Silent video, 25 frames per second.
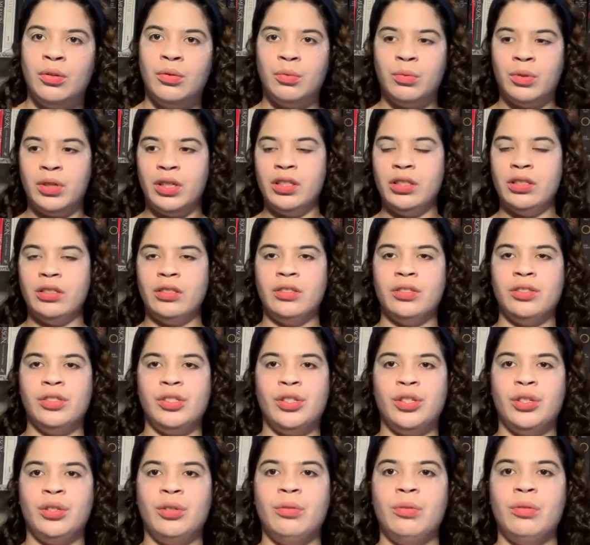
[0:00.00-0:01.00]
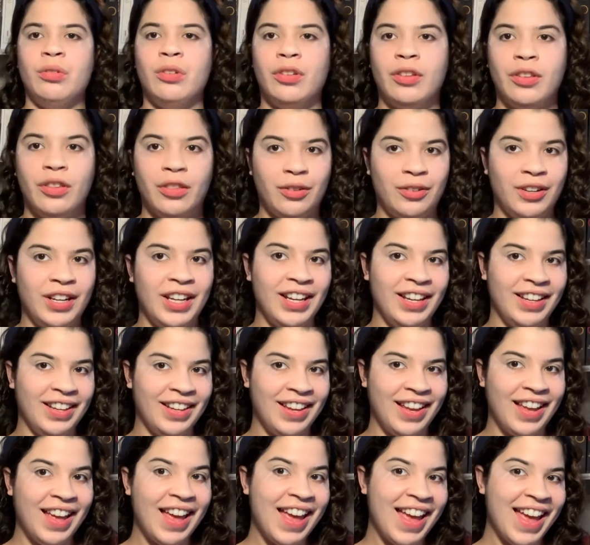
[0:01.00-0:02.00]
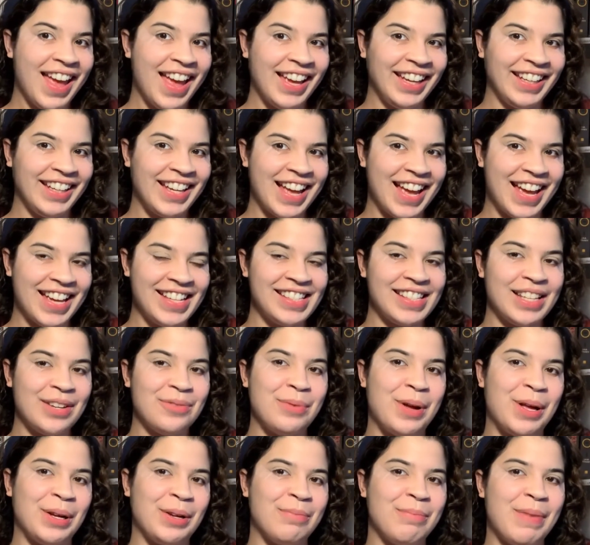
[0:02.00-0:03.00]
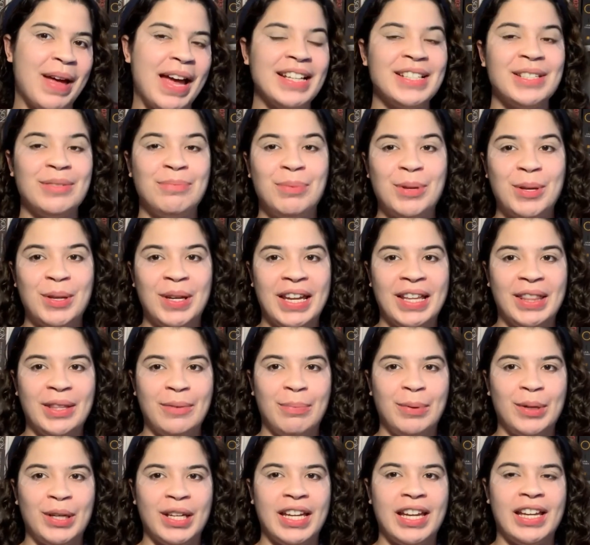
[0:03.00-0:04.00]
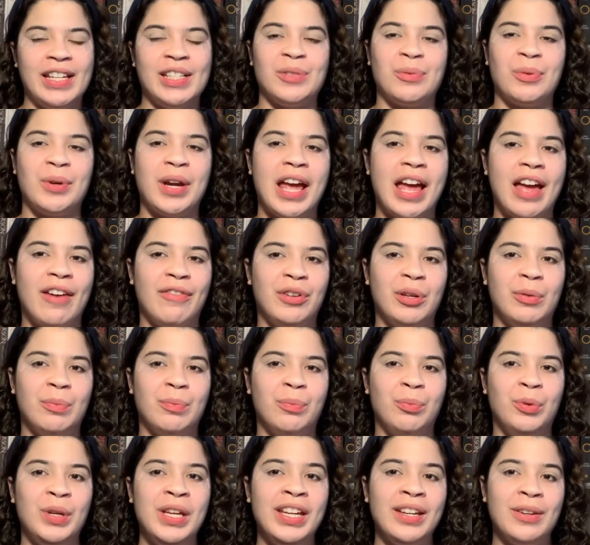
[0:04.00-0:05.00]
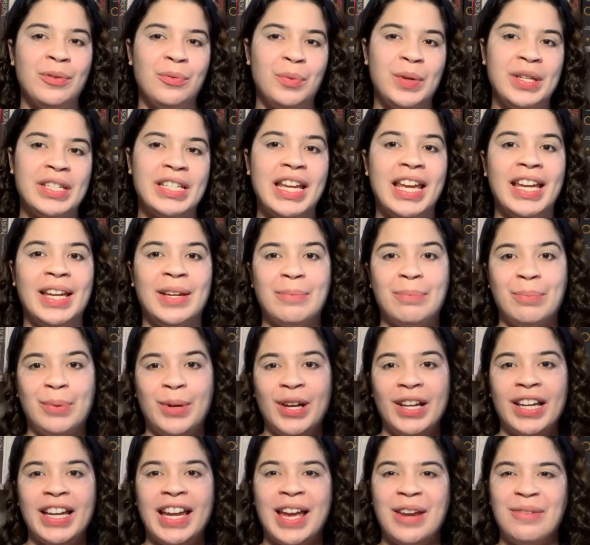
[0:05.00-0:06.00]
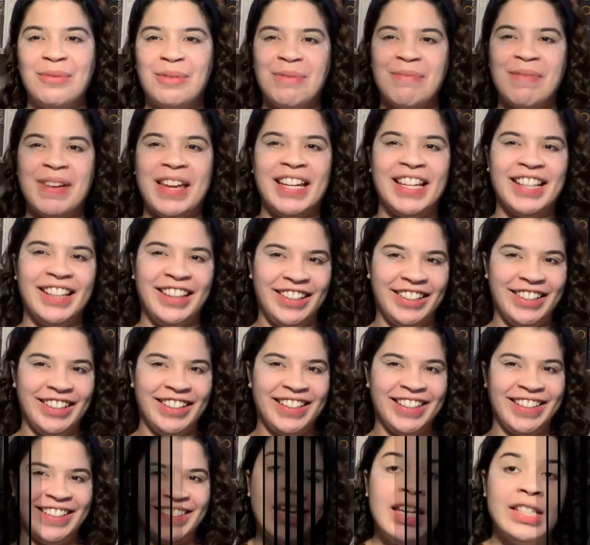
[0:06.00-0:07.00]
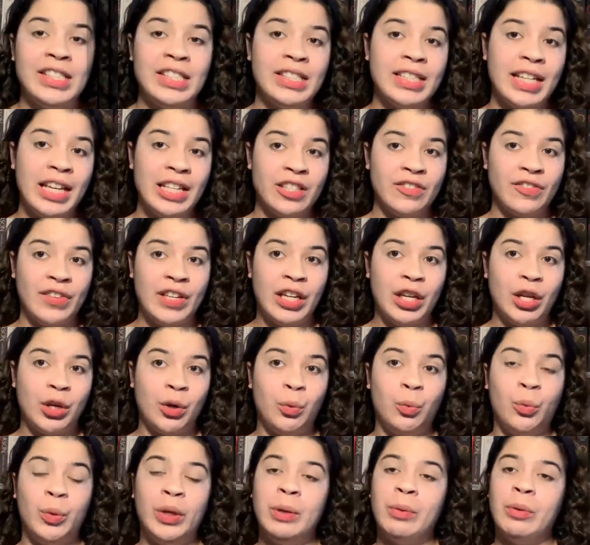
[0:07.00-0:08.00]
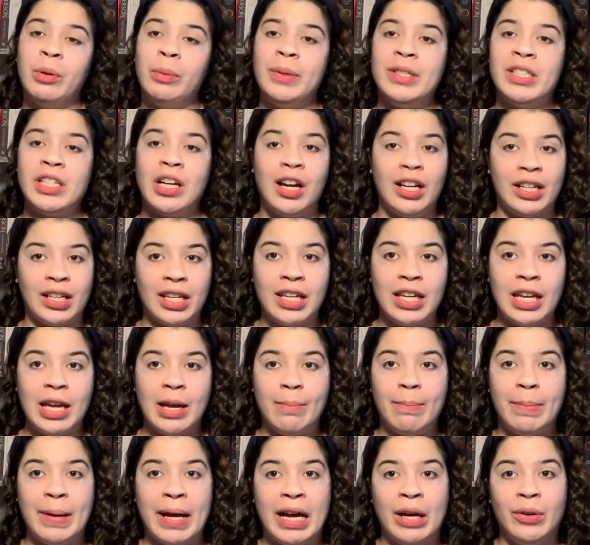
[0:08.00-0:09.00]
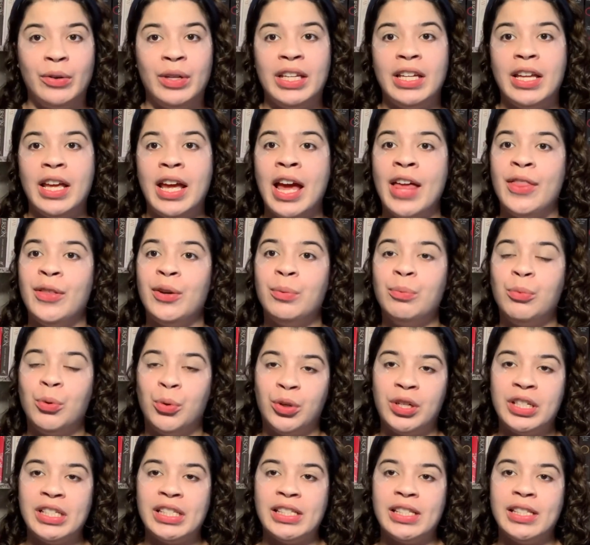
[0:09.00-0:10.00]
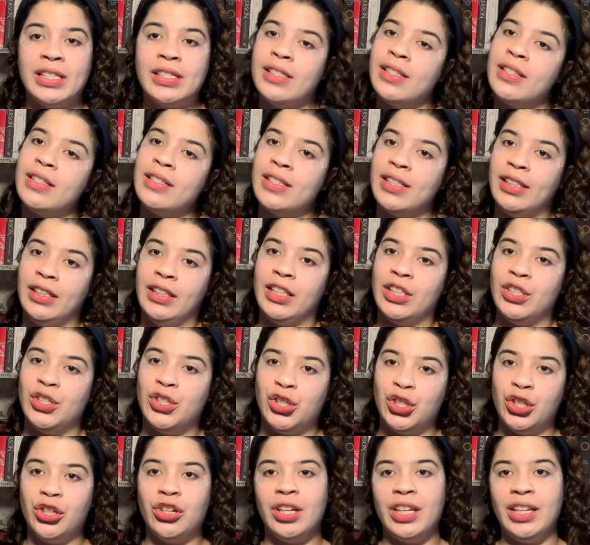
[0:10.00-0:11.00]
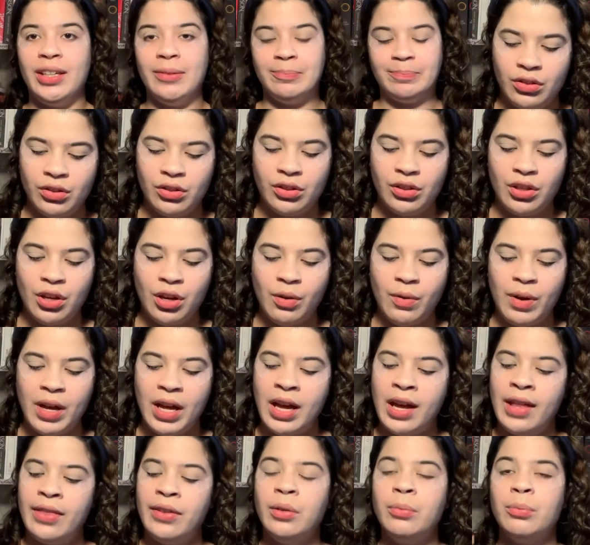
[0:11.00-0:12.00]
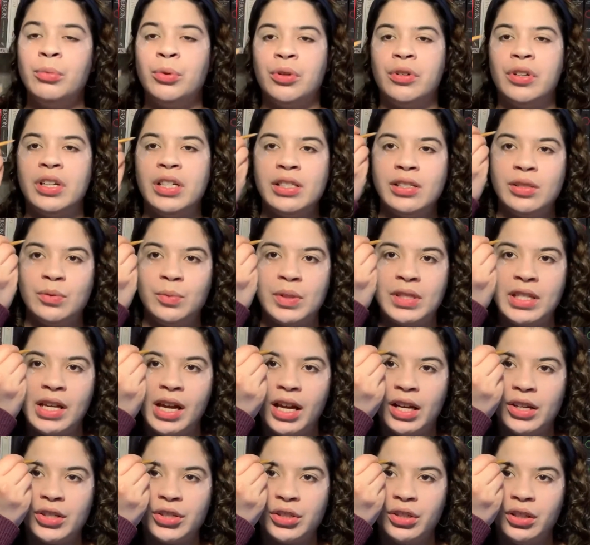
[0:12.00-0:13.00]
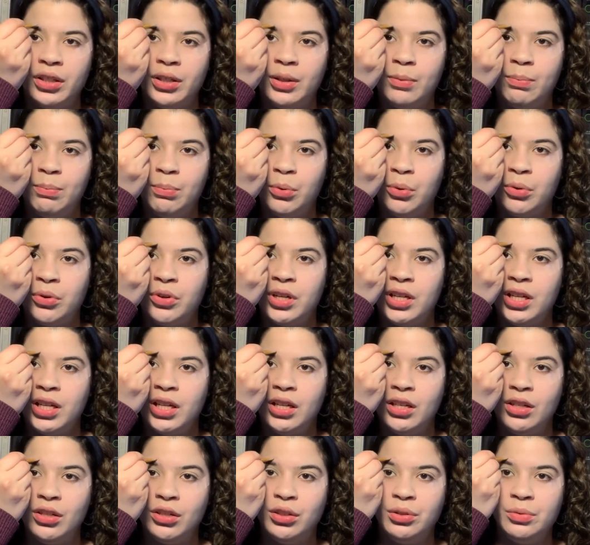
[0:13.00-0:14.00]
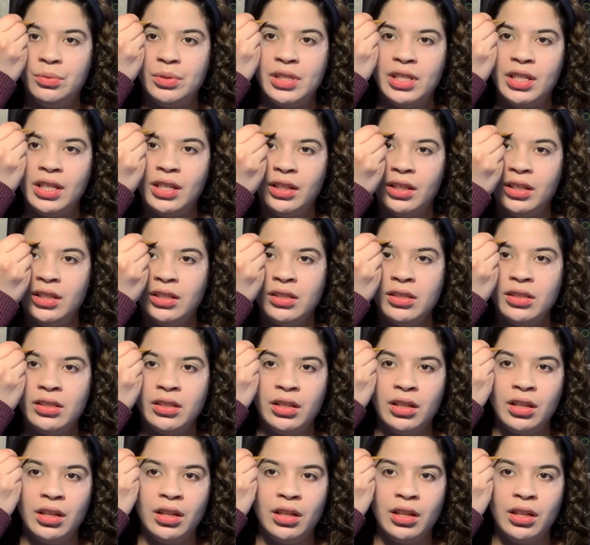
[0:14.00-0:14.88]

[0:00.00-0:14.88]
1, 2, 3. Hey guys, and welcome back to Beauty in the Bookcase, where every week we take a book and we make a look. In today's video, we will be talking about Heather Morris's Cilka's Journey. So Heather Morris was actually born in New Zealand,